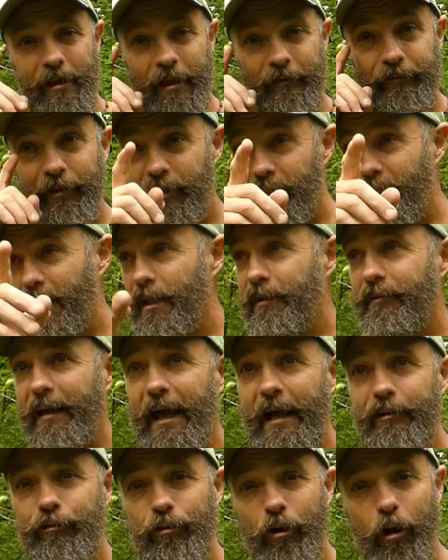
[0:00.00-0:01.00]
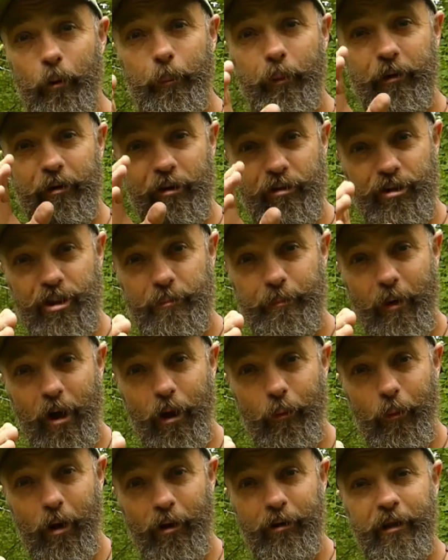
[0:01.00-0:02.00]
If you keep your eyes open and
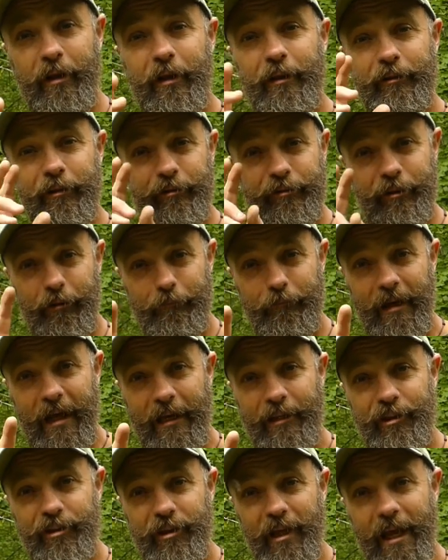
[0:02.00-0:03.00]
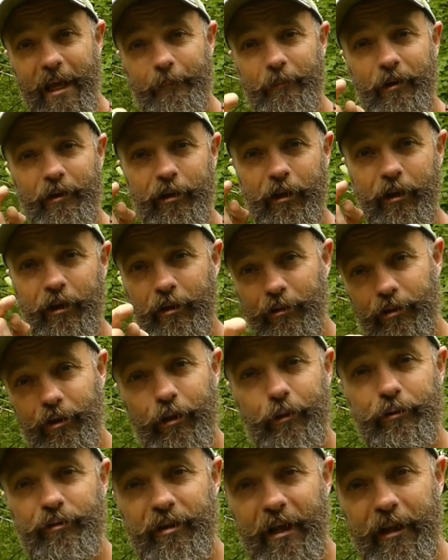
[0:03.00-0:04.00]
spot one that's the right shape, you can
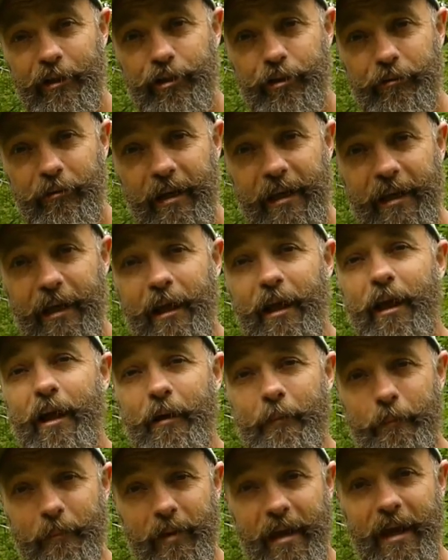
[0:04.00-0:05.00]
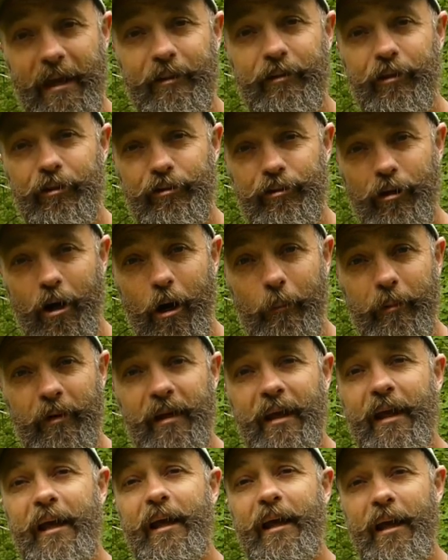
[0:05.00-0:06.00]
use that tree and make the job
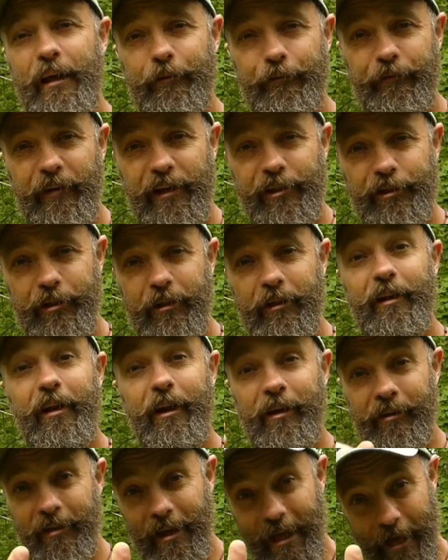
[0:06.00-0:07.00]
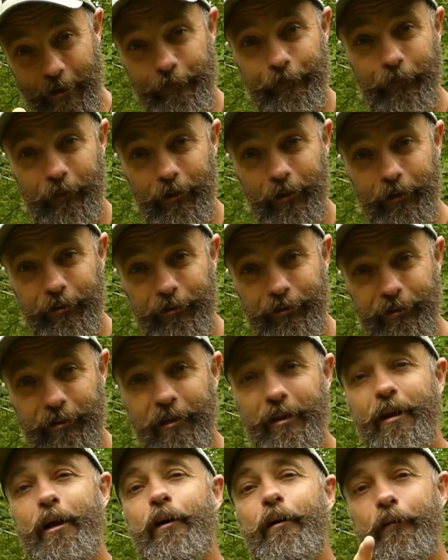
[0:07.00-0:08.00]
efficient and effortless.
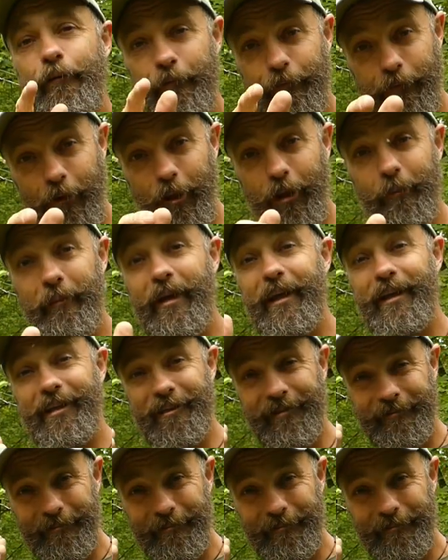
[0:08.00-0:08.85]
Follow me.